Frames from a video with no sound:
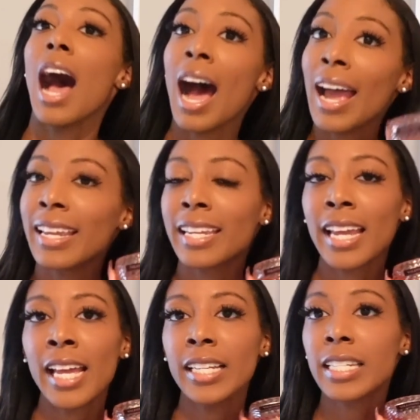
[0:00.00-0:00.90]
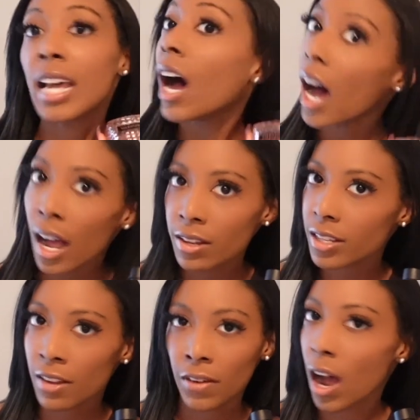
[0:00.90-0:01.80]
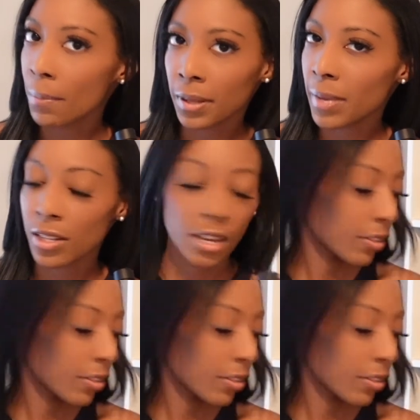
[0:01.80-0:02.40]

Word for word: I get tons of compliments on